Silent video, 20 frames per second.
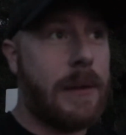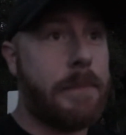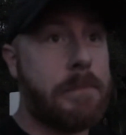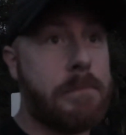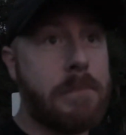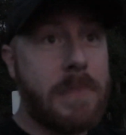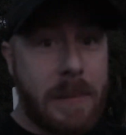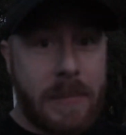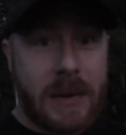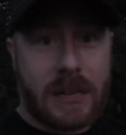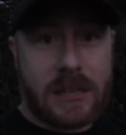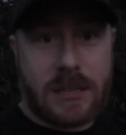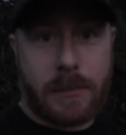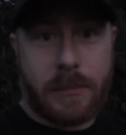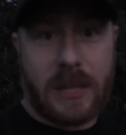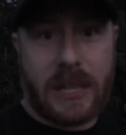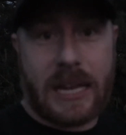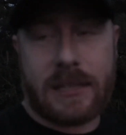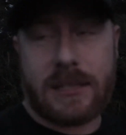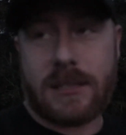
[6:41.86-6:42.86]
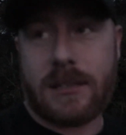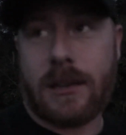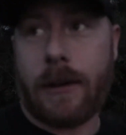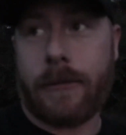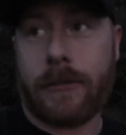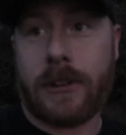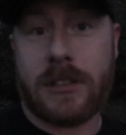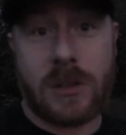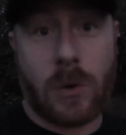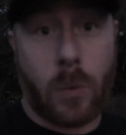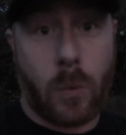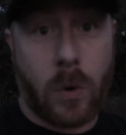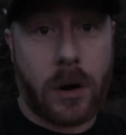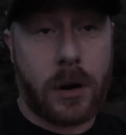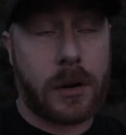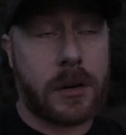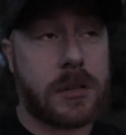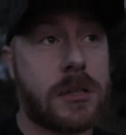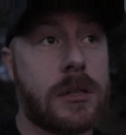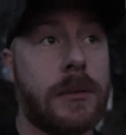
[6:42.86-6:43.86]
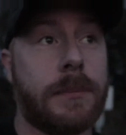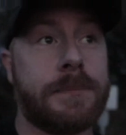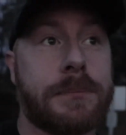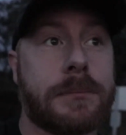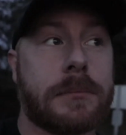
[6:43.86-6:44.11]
mimic some of that stuff because it works,